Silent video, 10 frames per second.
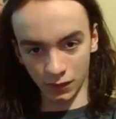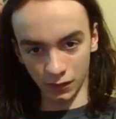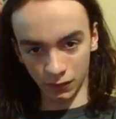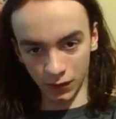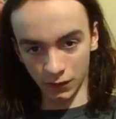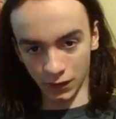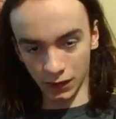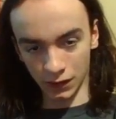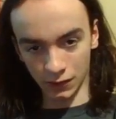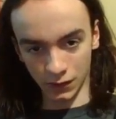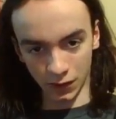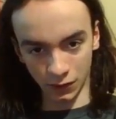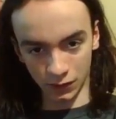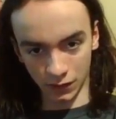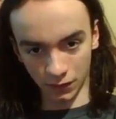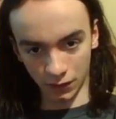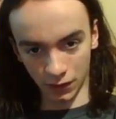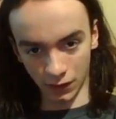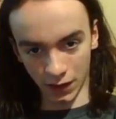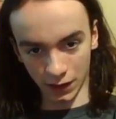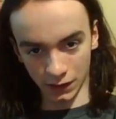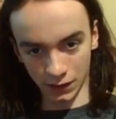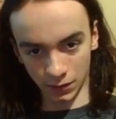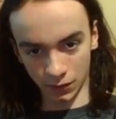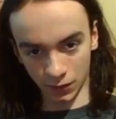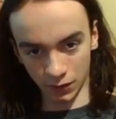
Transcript: We don't need to use codes over here to access porn.